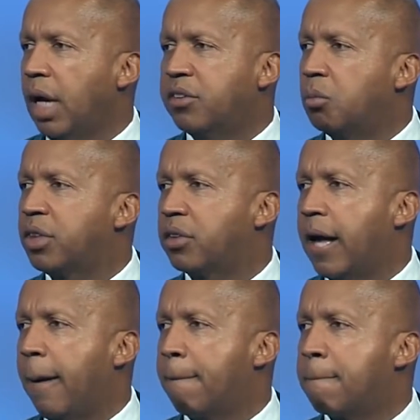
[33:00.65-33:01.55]
I said, What's
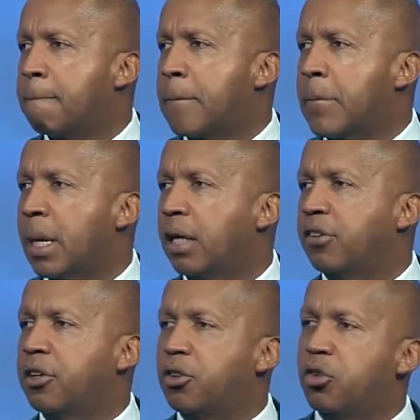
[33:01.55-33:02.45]
that? He
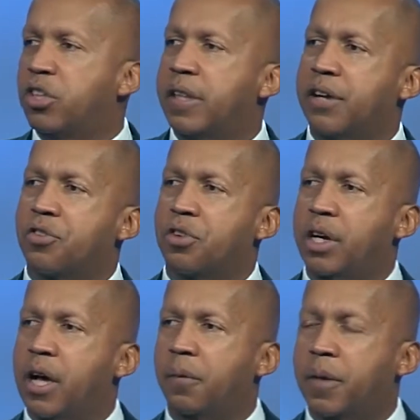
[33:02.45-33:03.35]
said, Did you see that
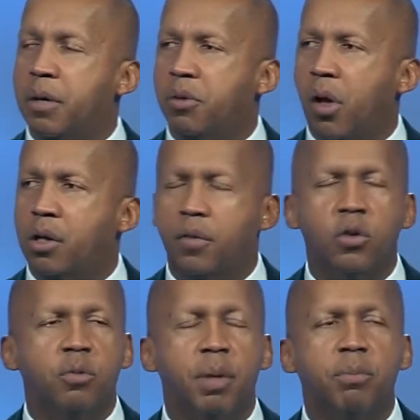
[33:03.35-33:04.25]
truck out there with all of
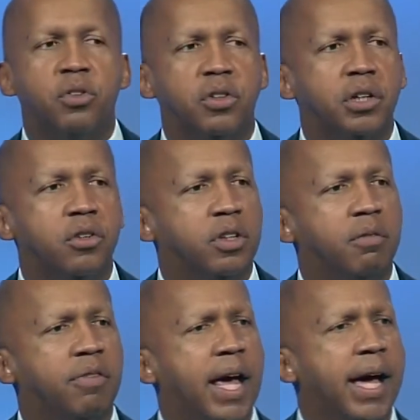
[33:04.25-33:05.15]
those bumper stickers
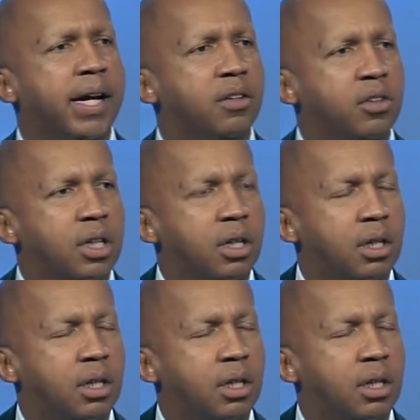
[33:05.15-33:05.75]
and flags?